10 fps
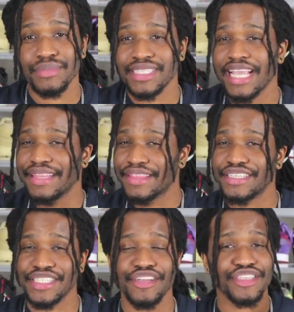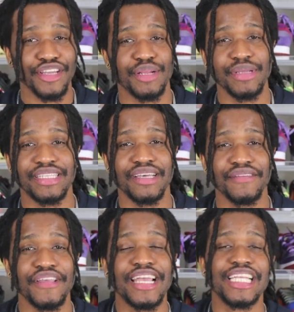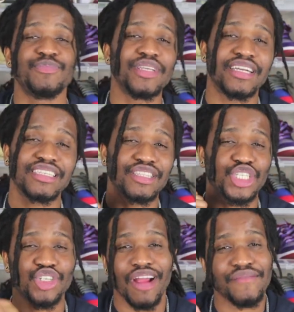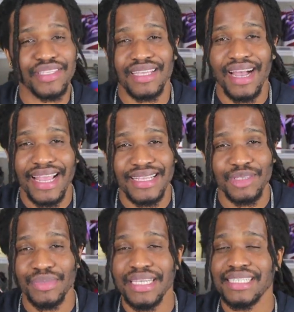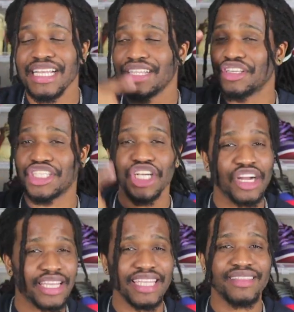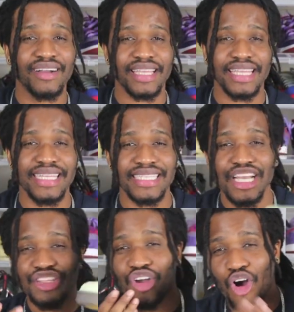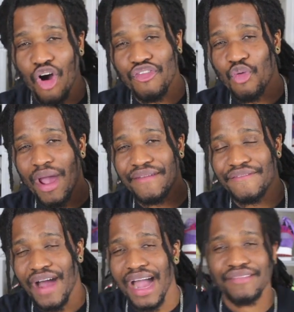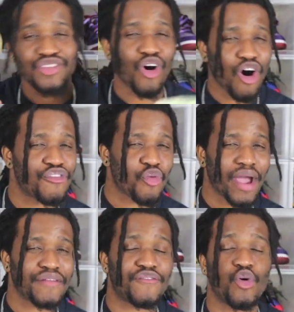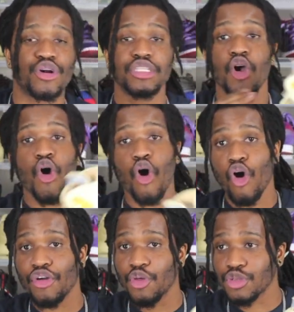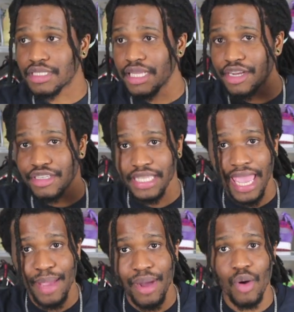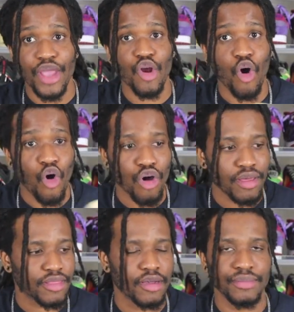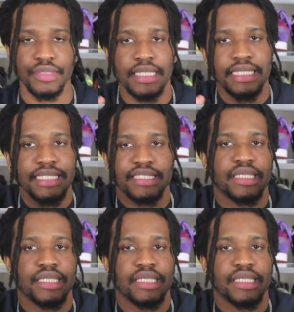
I'm saying this year is going to be tough is because the Travis Scott SBs, the Chunky Dunkeys, the Off-White 5s, the Off-White 4s, all those sneakers came out and all of them is